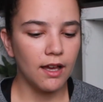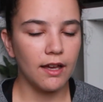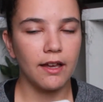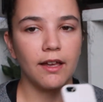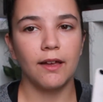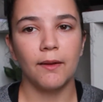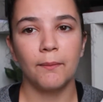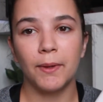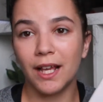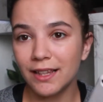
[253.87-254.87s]

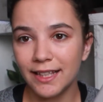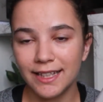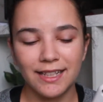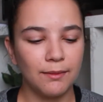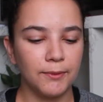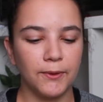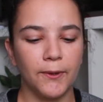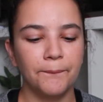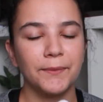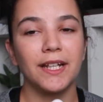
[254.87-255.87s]
But I'll link it down below,